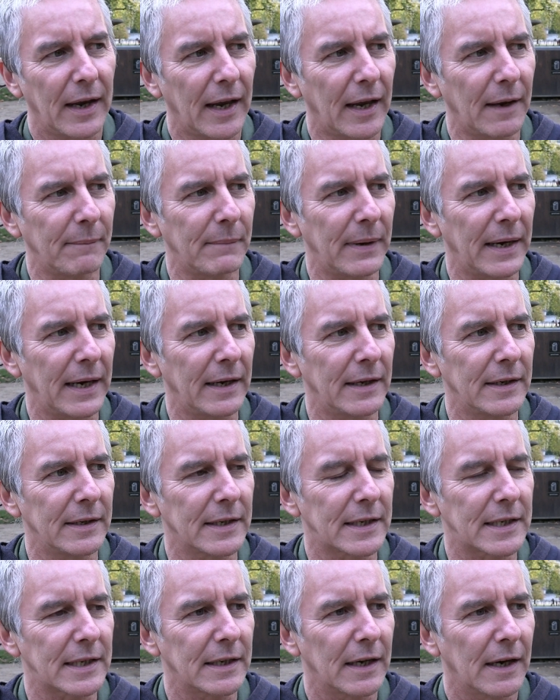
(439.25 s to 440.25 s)
It
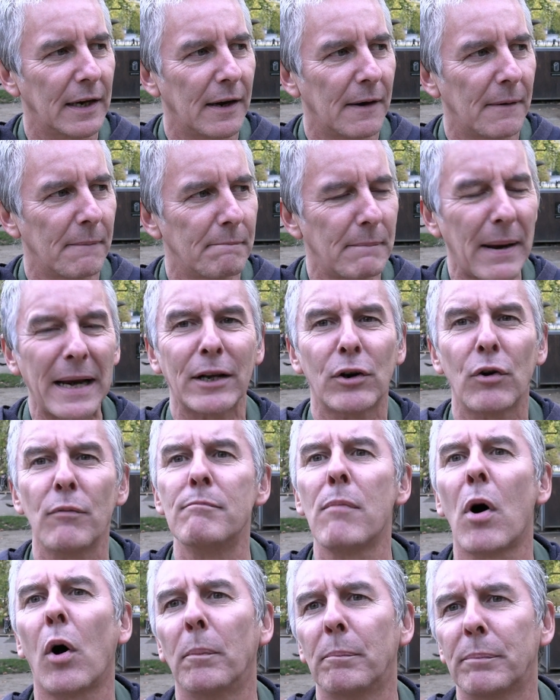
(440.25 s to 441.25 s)
means medical
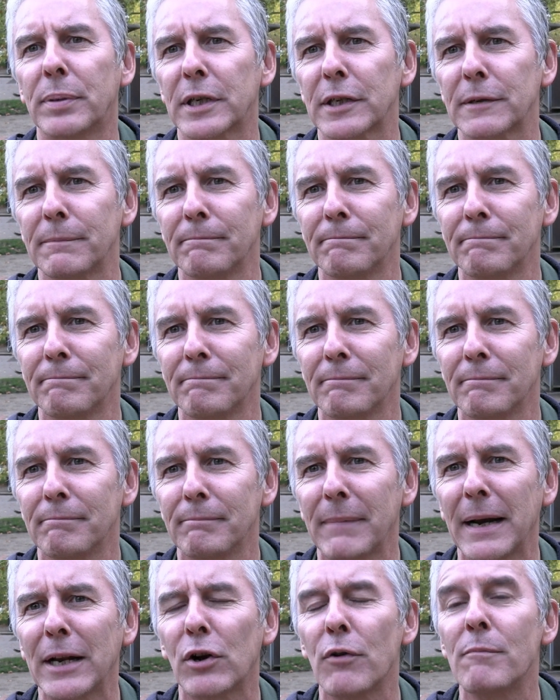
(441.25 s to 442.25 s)
mobs,
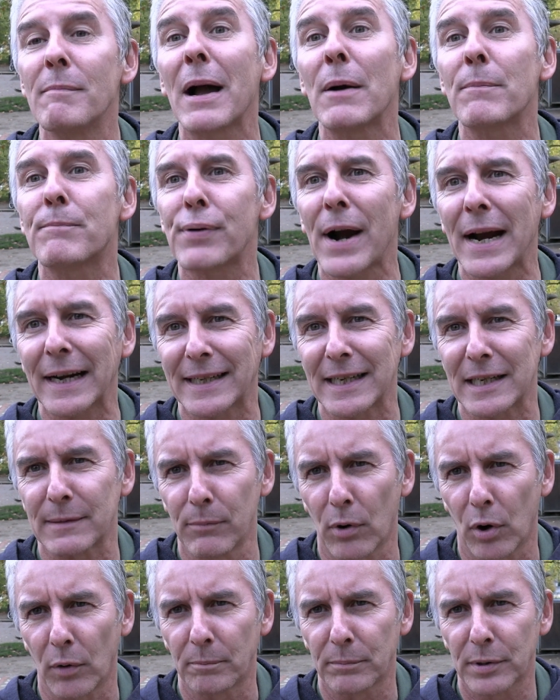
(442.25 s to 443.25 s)
medical malpractice
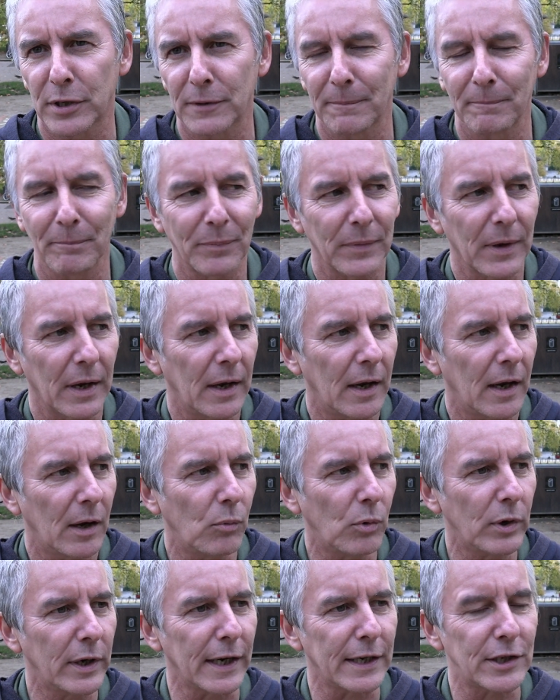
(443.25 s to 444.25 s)
mobs.
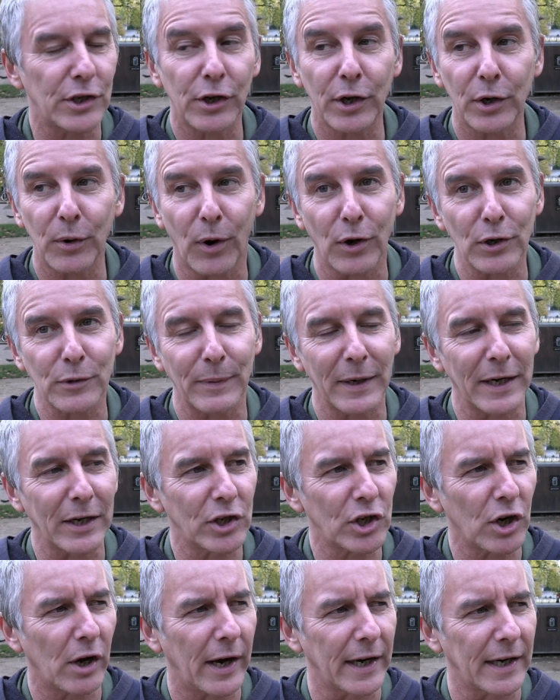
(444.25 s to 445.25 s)
And what it is, you go to a hospital
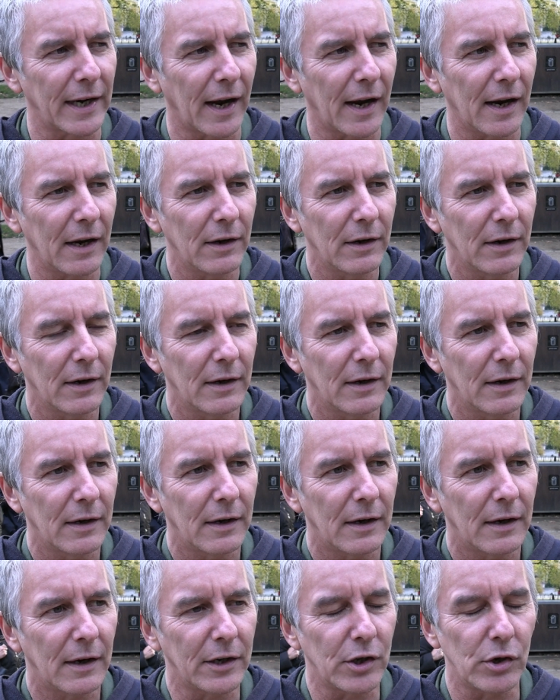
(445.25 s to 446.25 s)
in China,
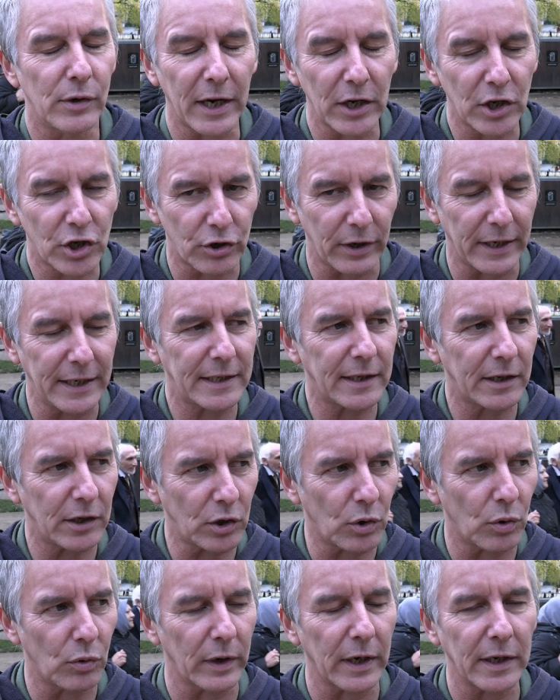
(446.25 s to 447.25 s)
you get treated
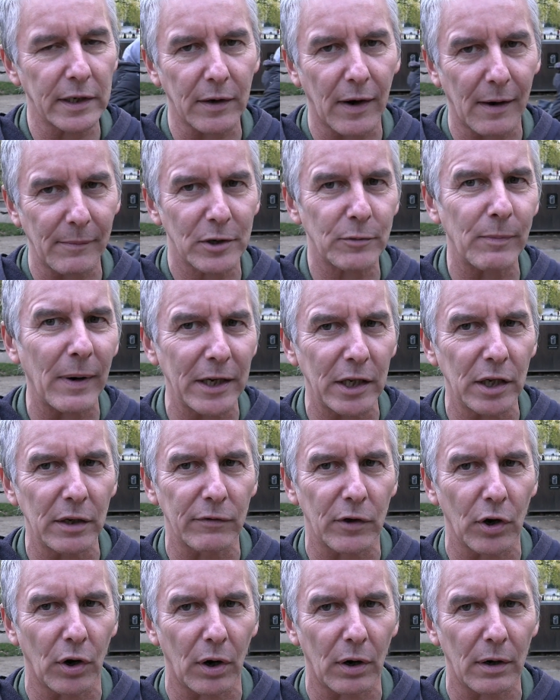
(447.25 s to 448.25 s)
according to how much money
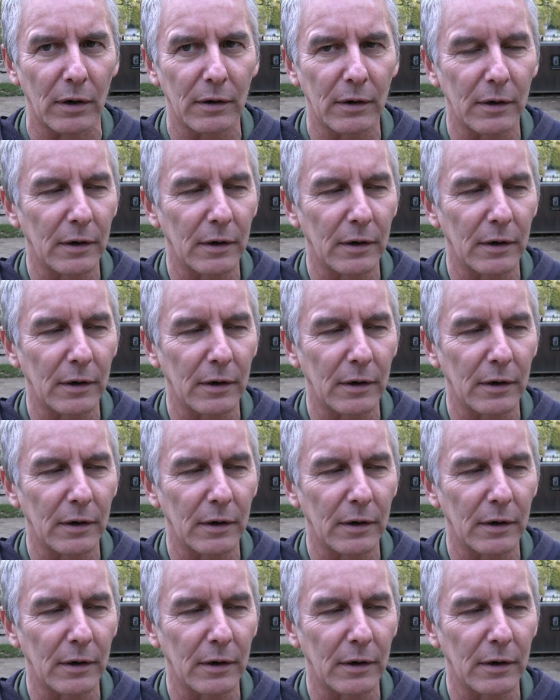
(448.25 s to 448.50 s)
you've got.